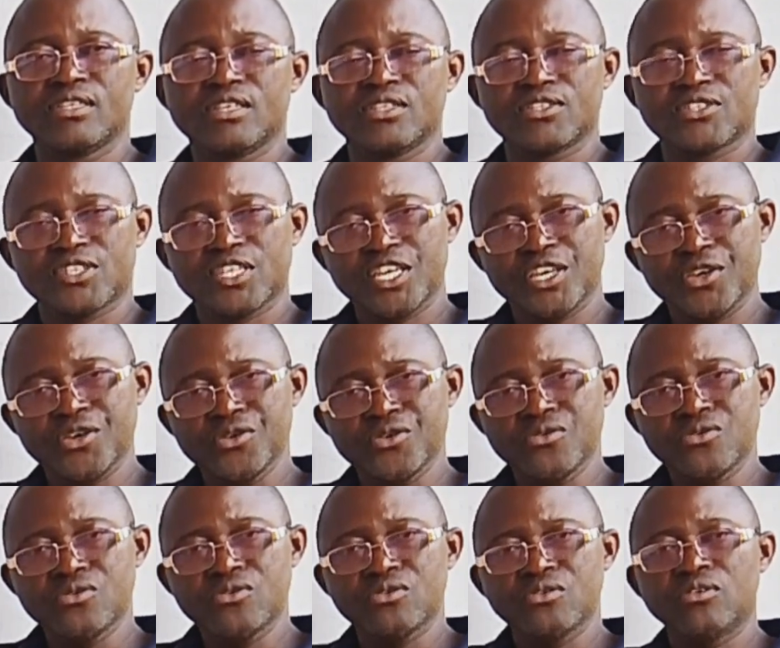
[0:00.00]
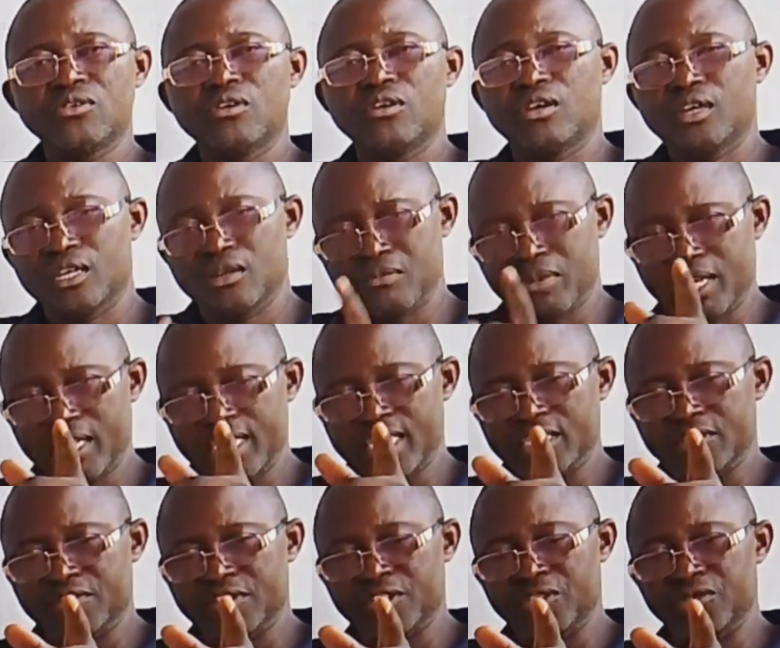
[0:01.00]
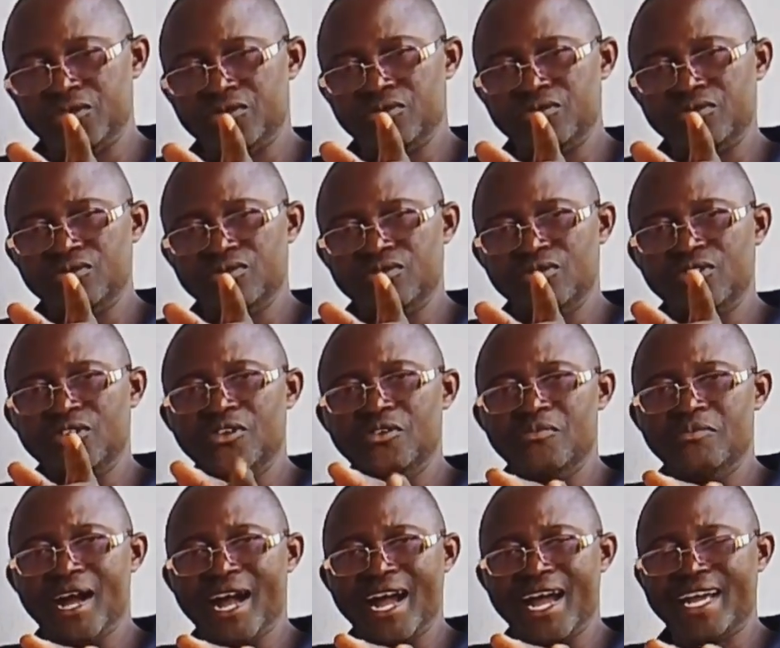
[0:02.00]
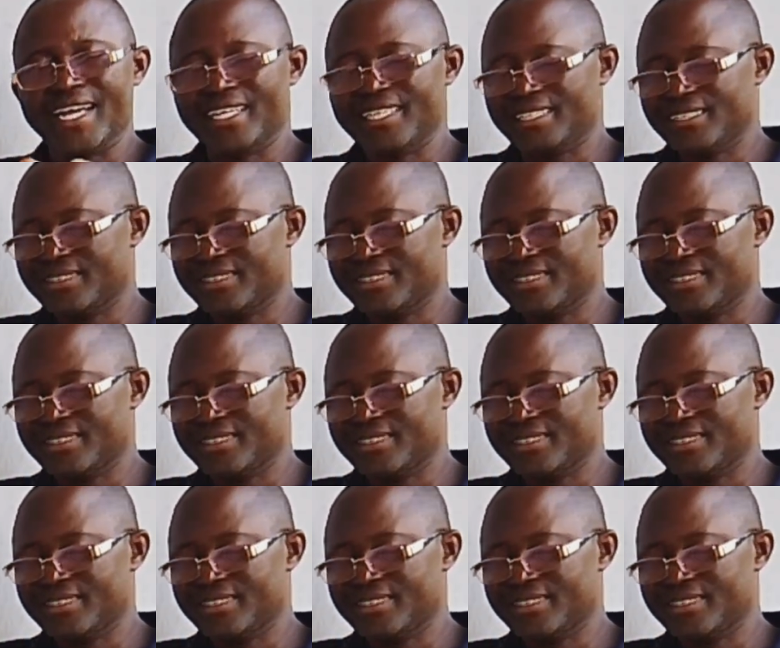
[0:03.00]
See you in my next video. Bye.